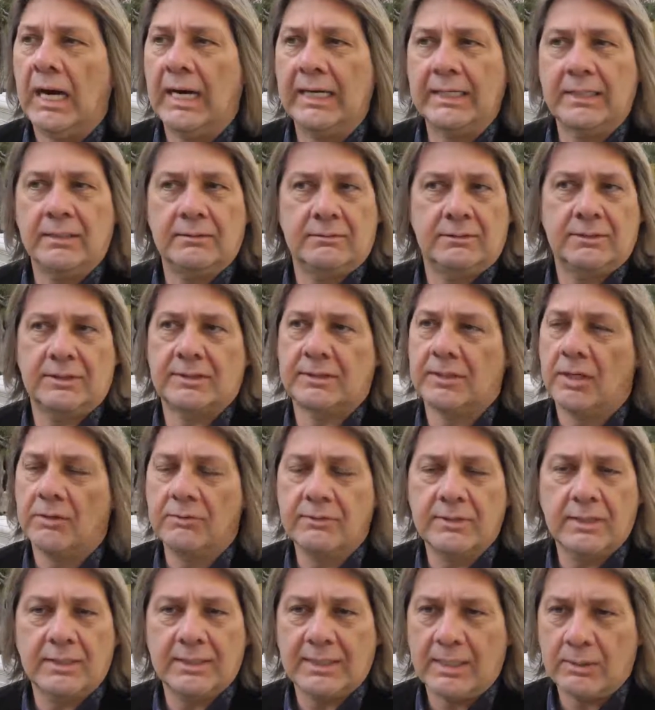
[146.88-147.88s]
I just
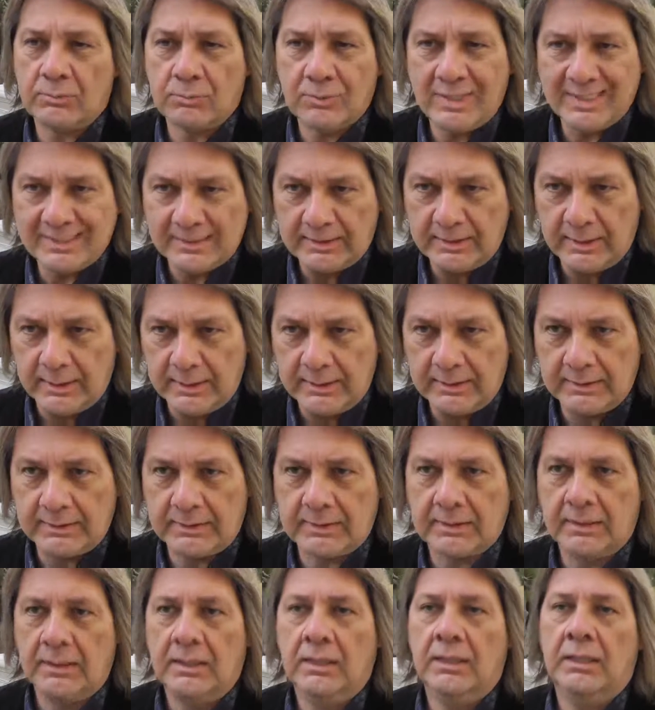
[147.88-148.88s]
don't think that
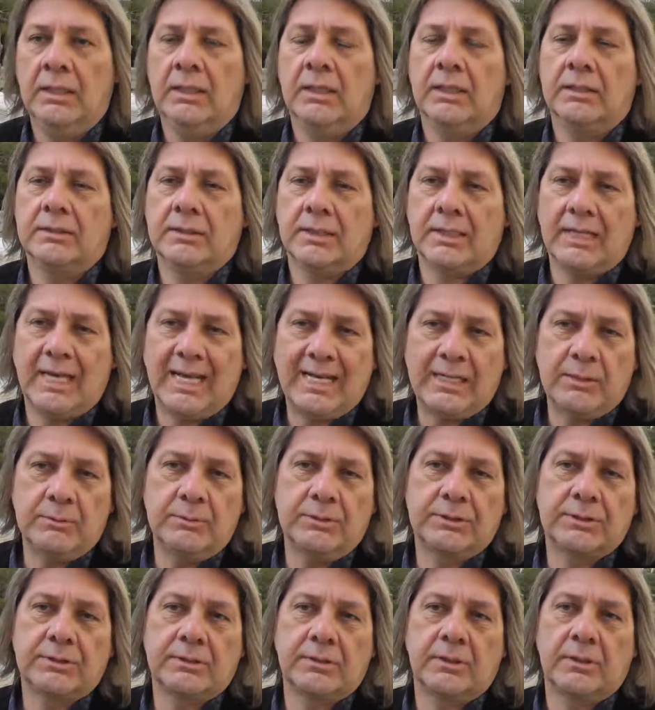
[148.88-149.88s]
resonates. And the
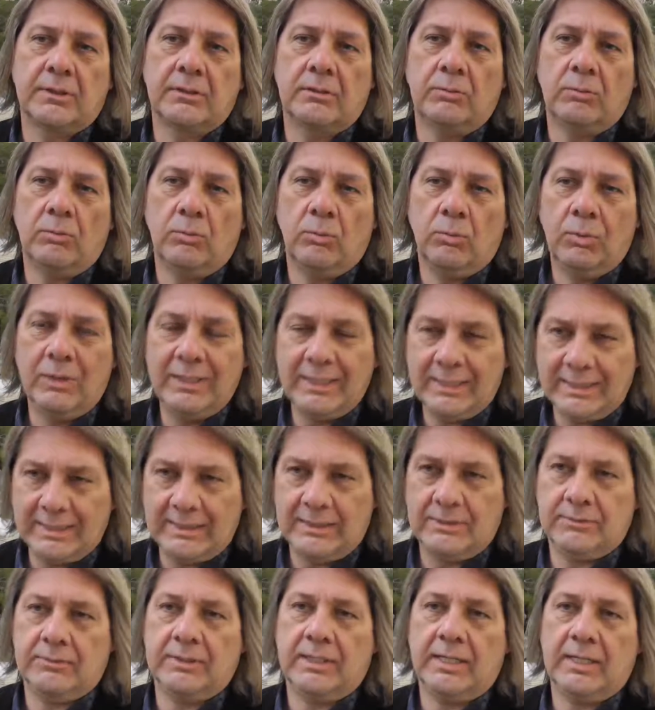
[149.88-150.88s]
language that we're
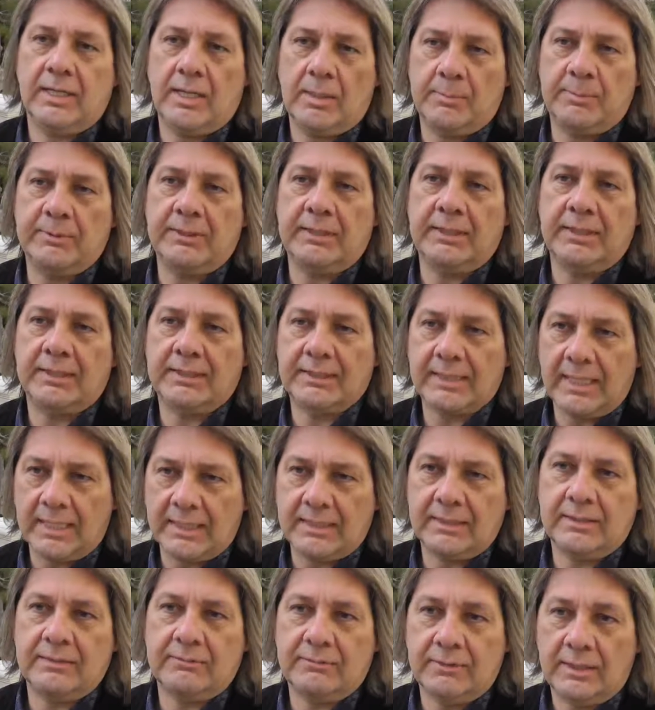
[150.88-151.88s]
hearing up at the
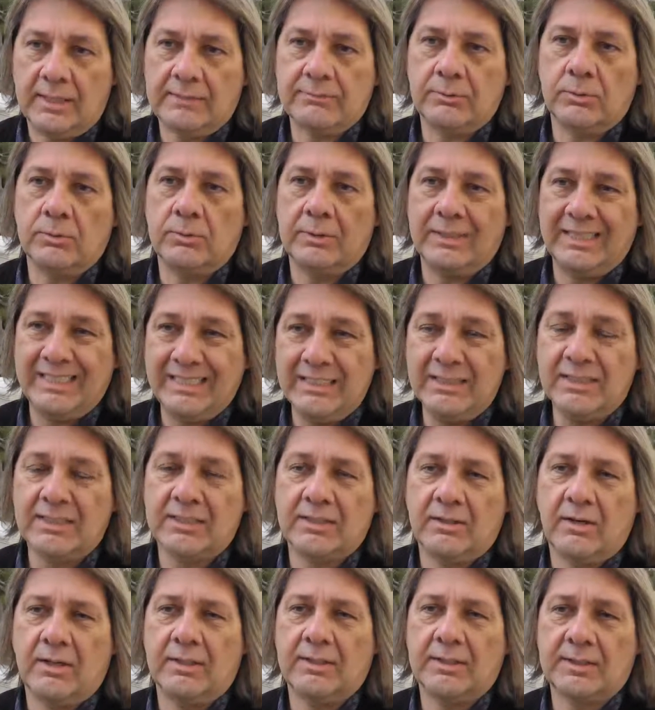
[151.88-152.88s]
executive level
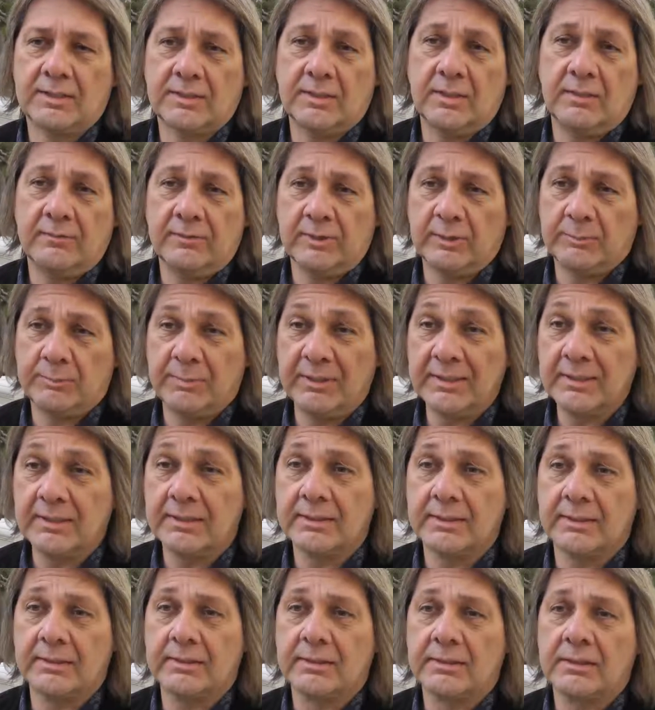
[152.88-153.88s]
inside of service
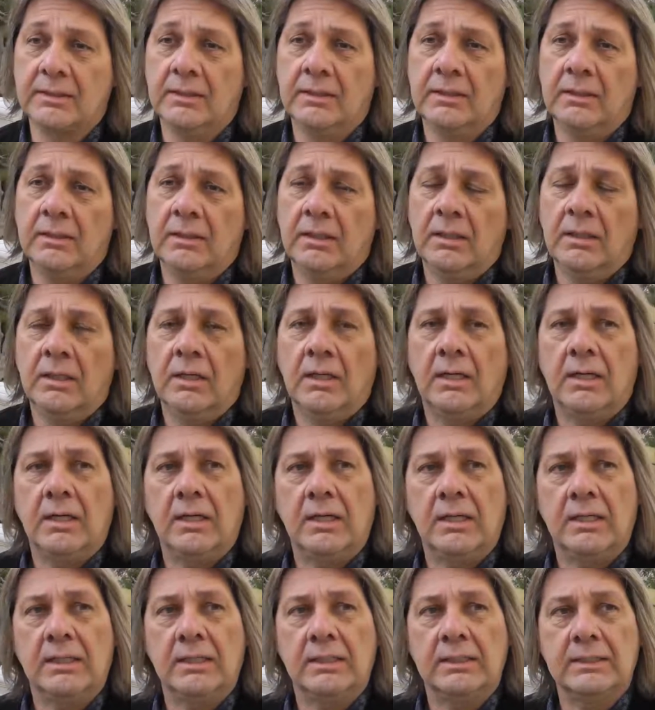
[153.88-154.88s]
businesses
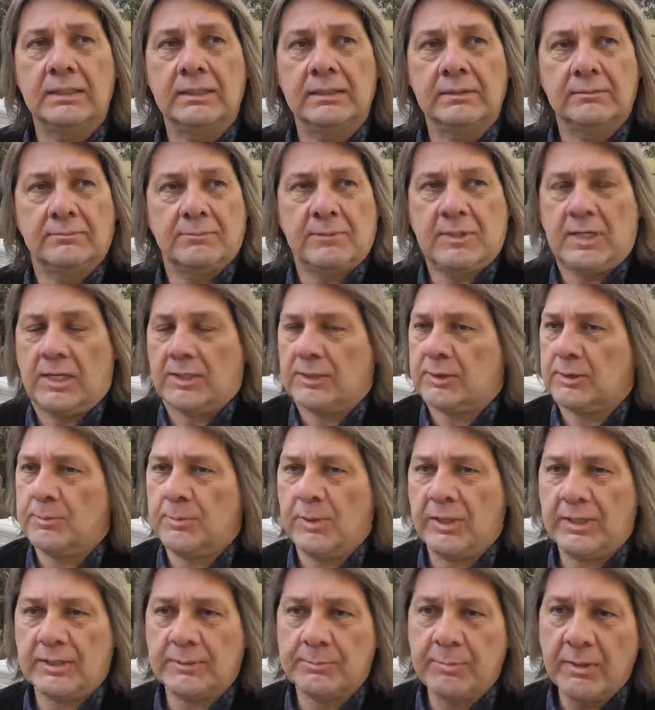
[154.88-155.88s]
is
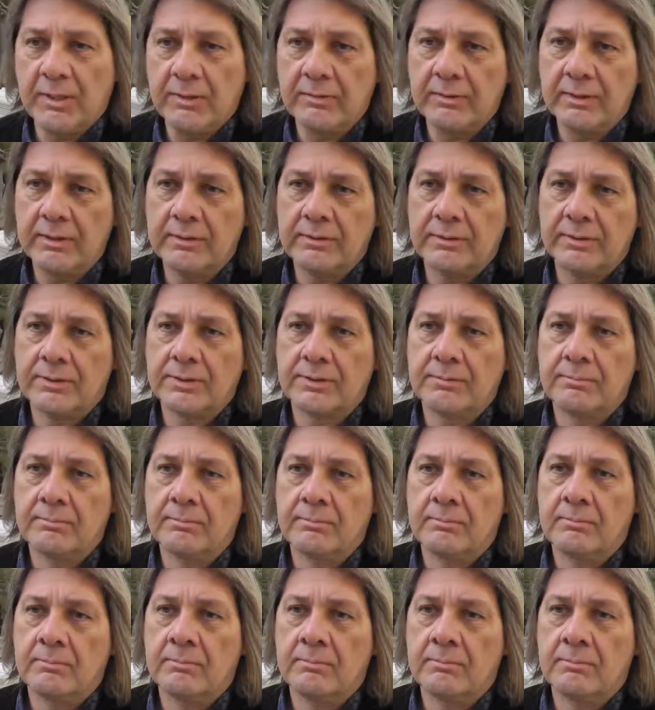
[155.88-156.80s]
customer experience,